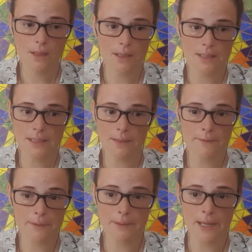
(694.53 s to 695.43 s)
I said,
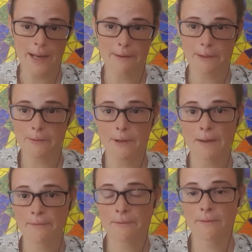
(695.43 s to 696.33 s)
yeah,
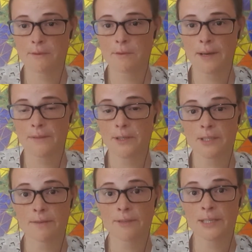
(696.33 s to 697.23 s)
you have
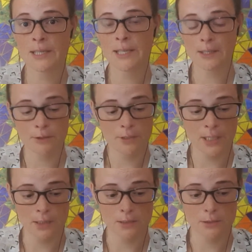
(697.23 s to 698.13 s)
done everything. You
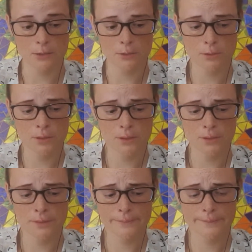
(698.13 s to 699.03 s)
can go.
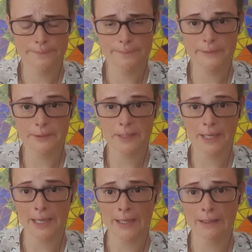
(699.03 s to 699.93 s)
It's
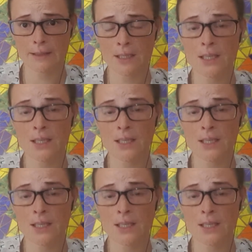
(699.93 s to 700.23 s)
okay.